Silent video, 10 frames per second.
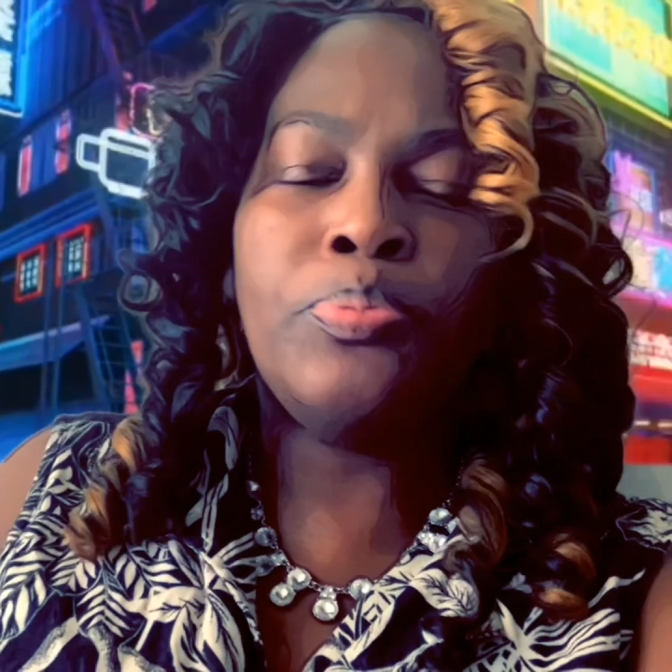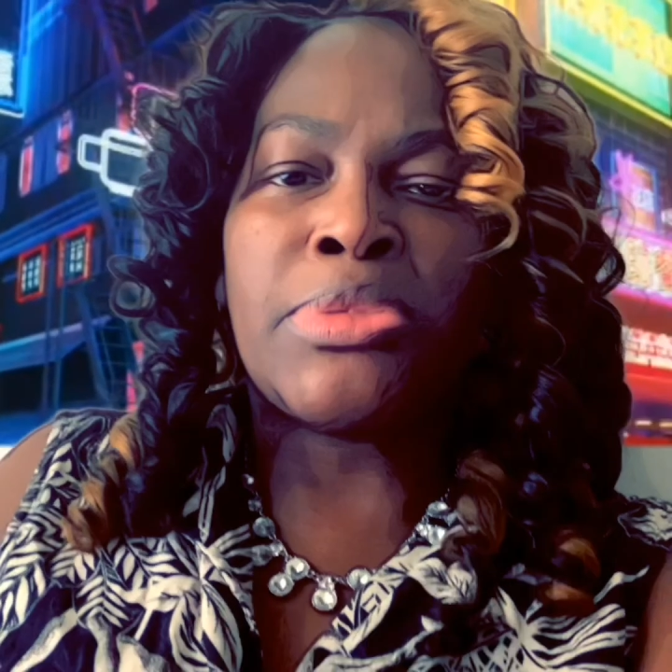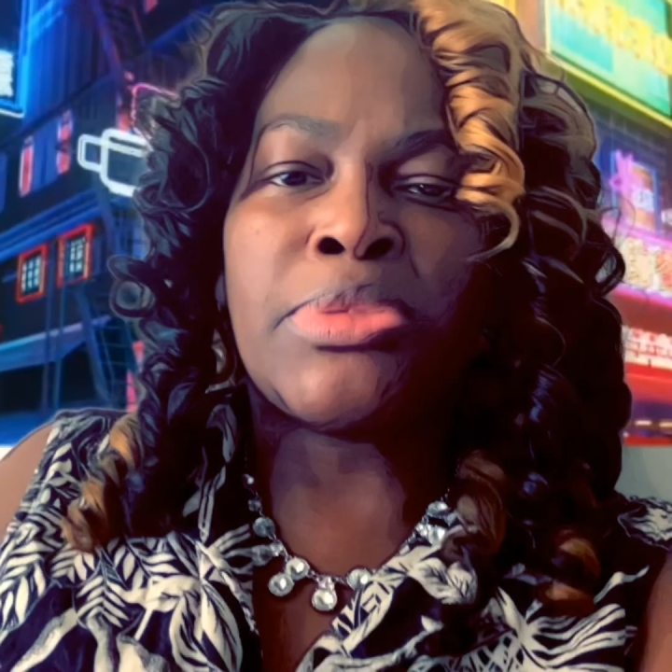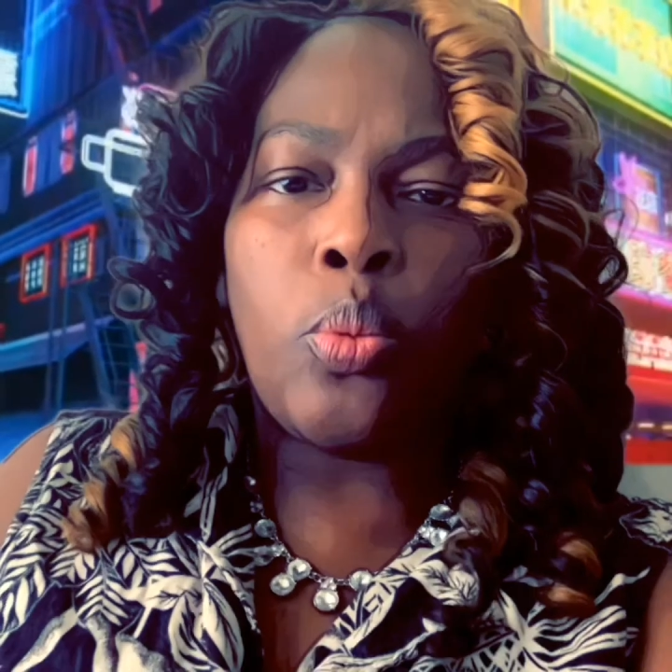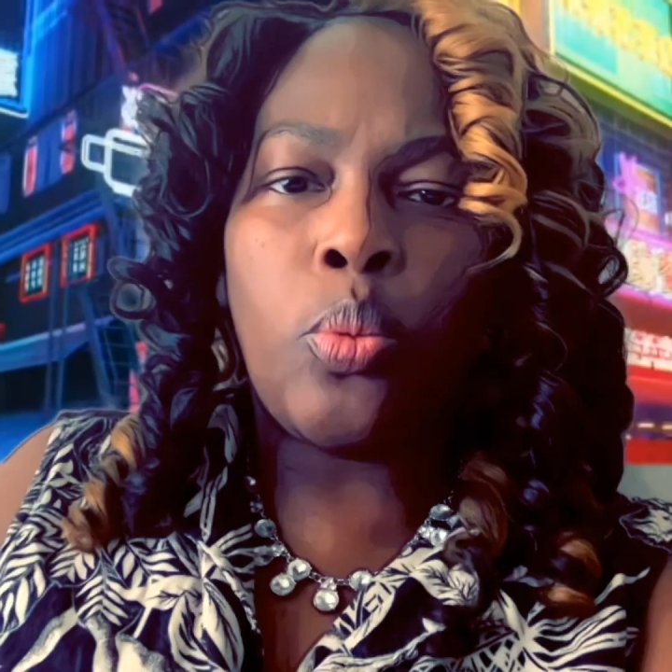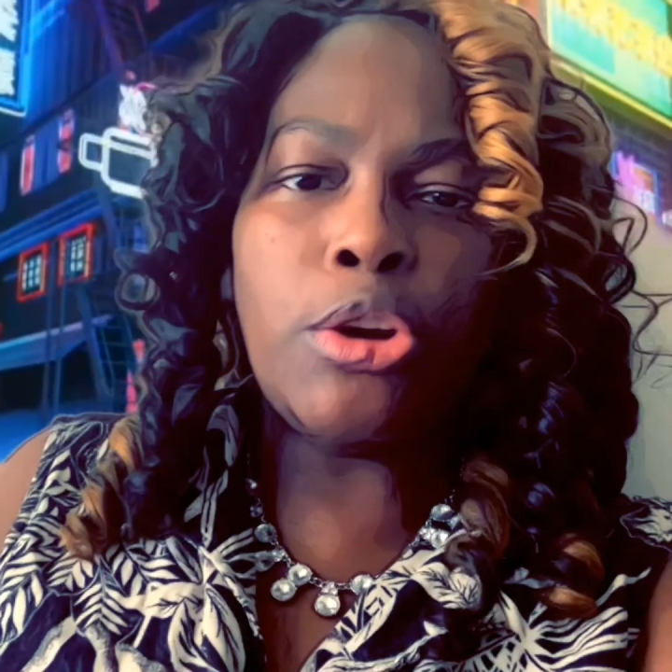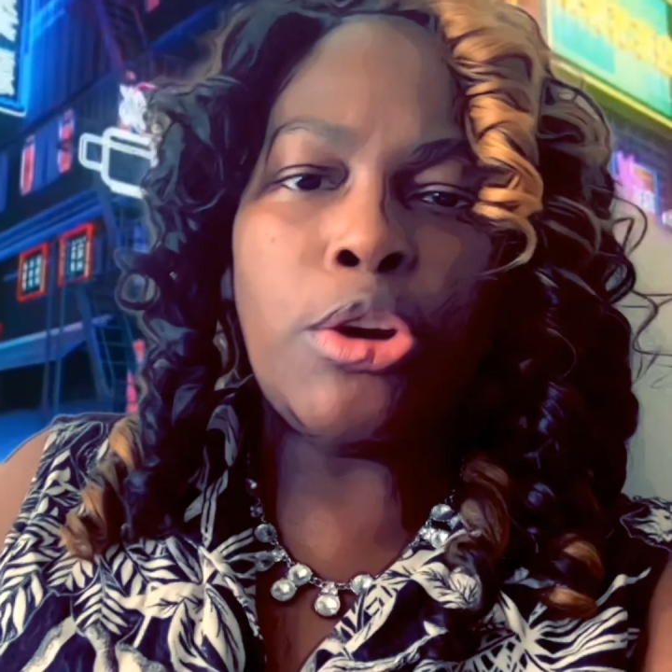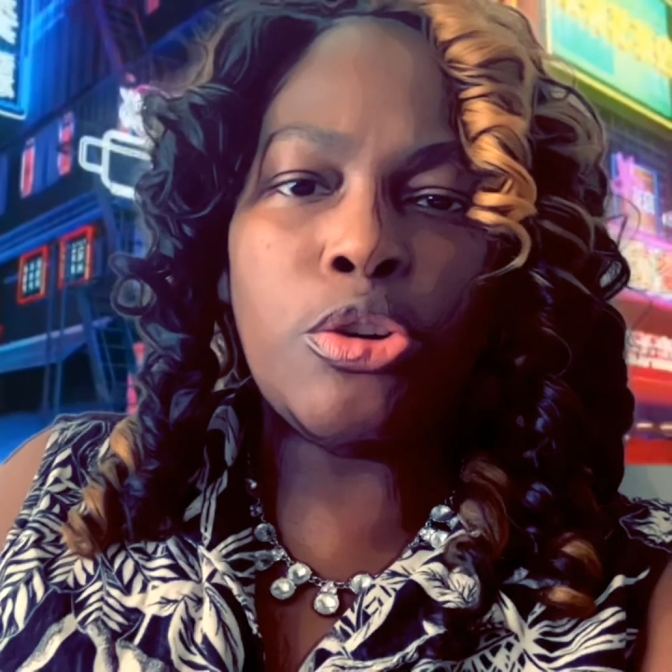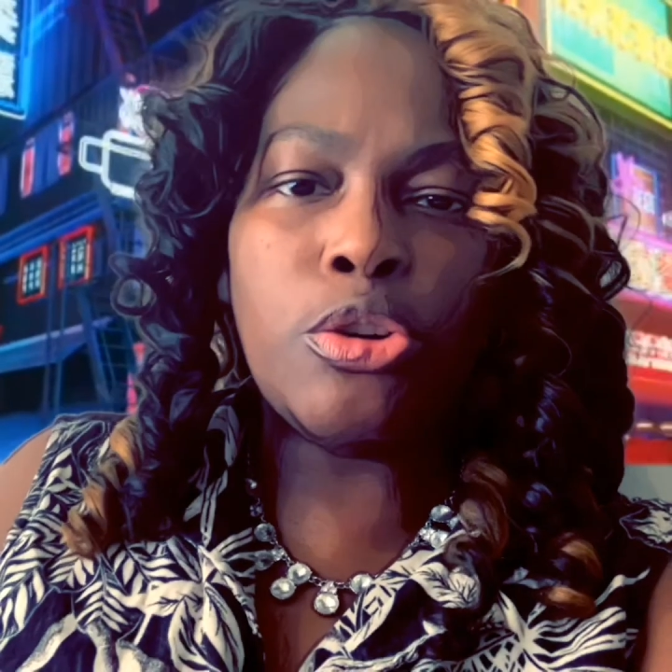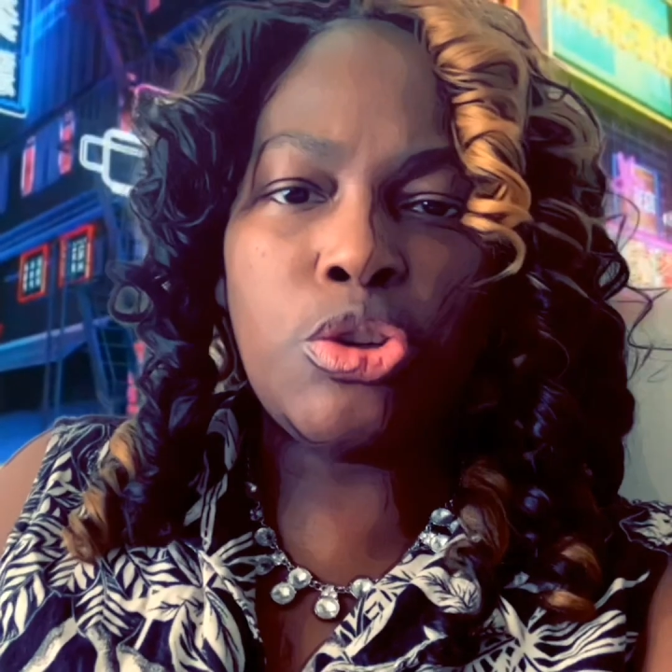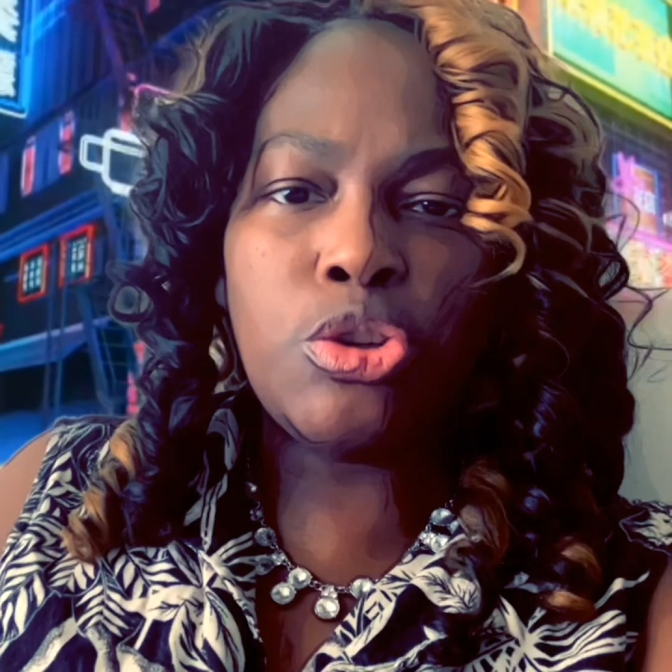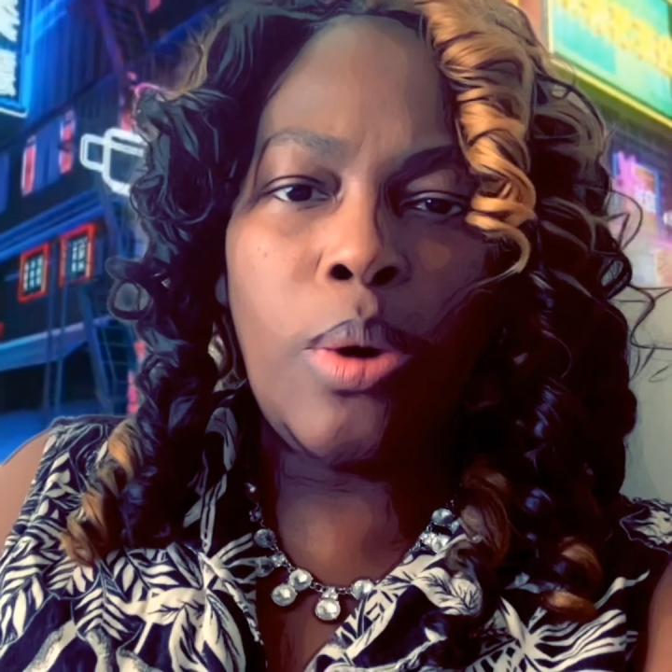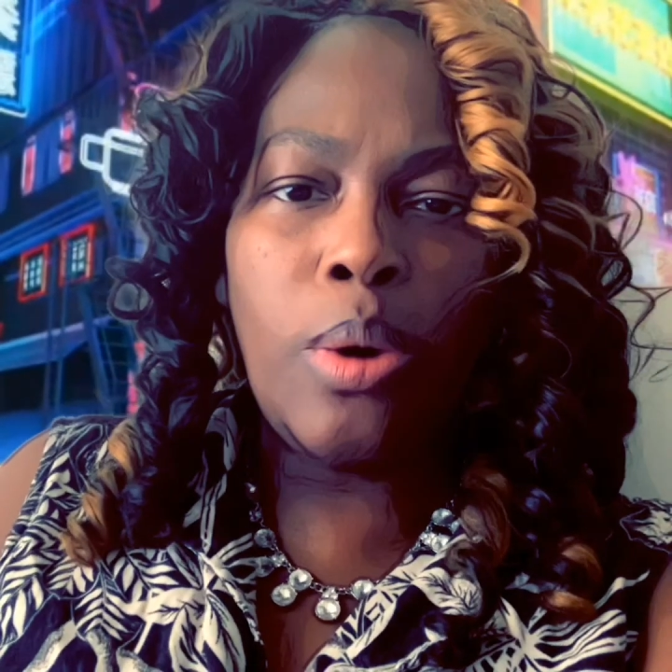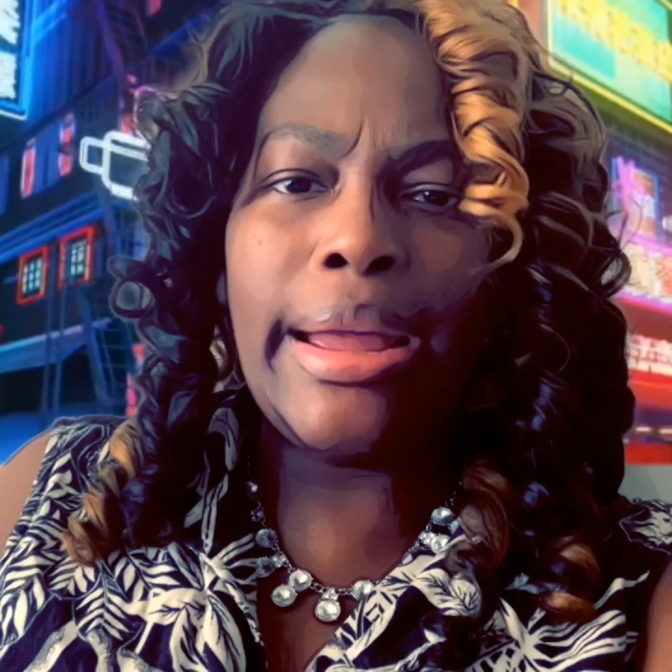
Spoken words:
what you're doing